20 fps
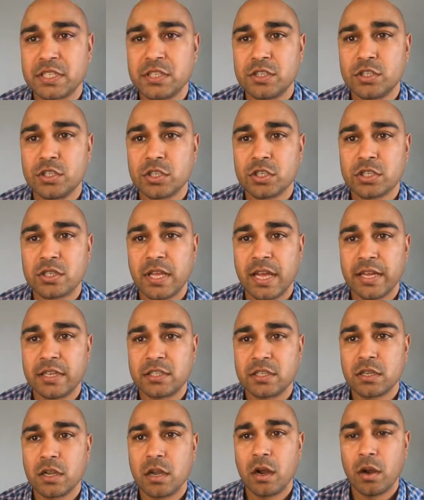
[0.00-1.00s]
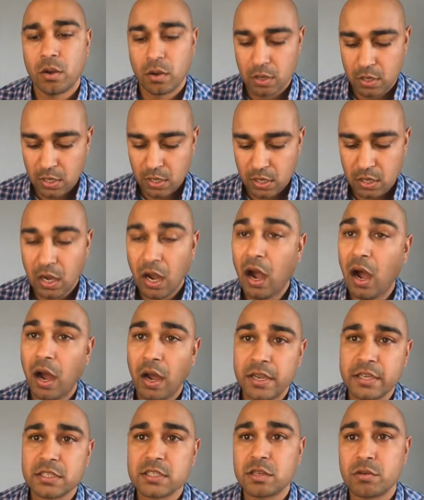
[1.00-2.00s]
is just there to go,
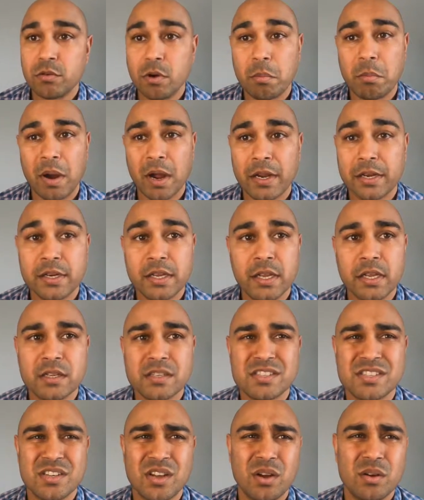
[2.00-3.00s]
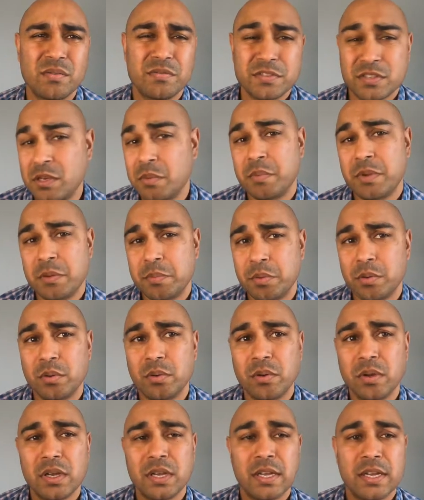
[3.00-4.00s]
it's a reminder. So for some
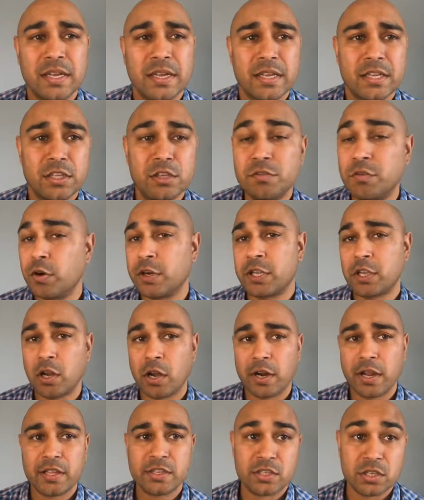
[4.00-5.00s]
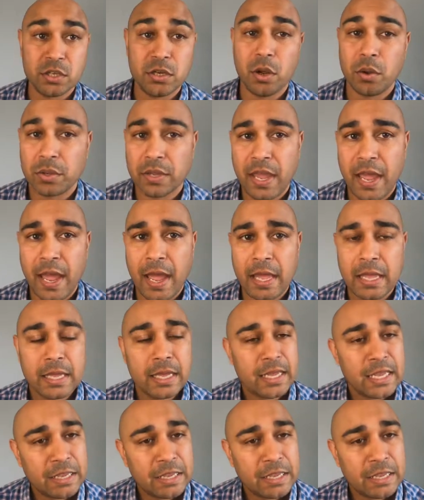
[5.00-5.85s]
people, you've already got it, so you don't care.